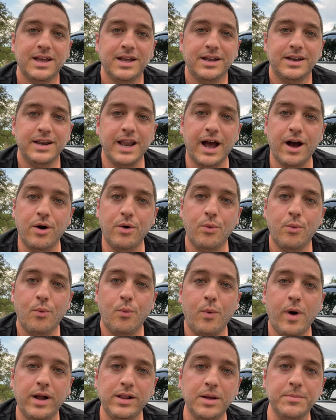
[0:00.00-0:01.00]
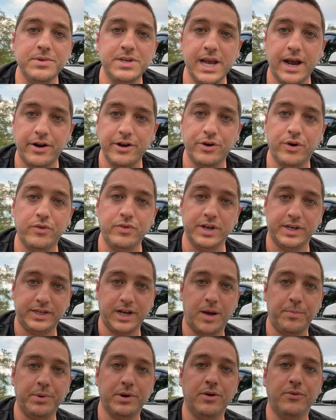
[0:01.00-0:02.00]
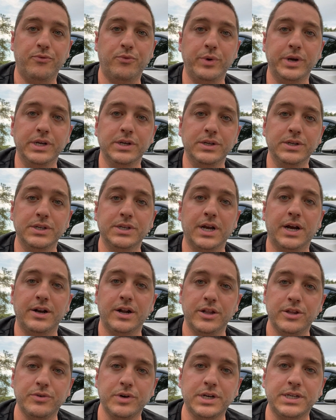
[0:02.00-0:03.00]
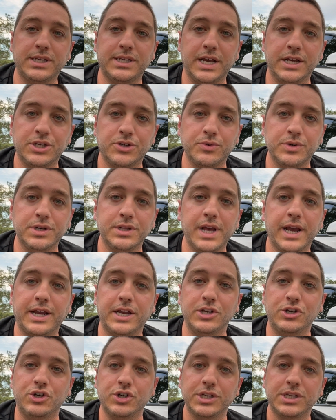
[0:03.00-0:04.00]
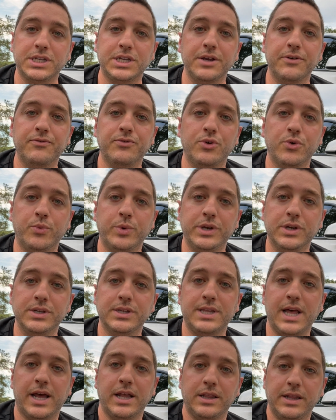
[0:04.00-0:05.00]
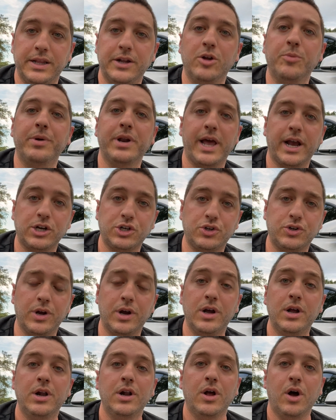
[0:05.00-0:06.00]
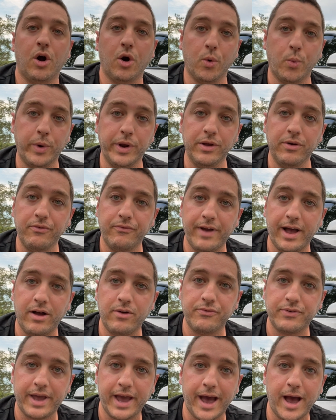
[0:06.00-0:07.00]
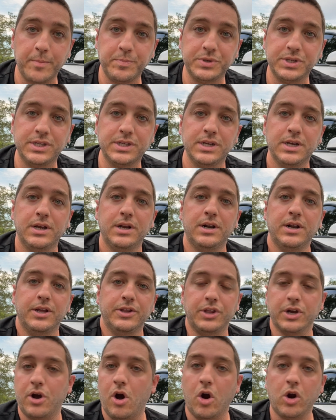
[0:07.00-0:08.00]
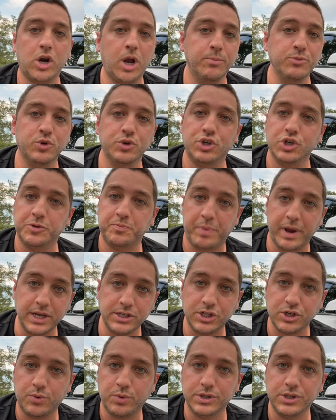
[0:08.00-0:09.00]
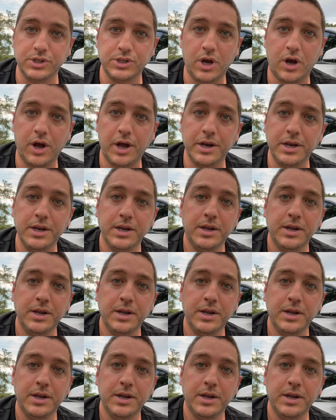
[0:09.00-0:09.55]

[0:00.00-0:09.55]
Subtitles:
Now, while I'm down here on the topic of wheels, another accessory that can just give the wheels that little bit extra are wheel valve caps. The car comes with just basic ones on,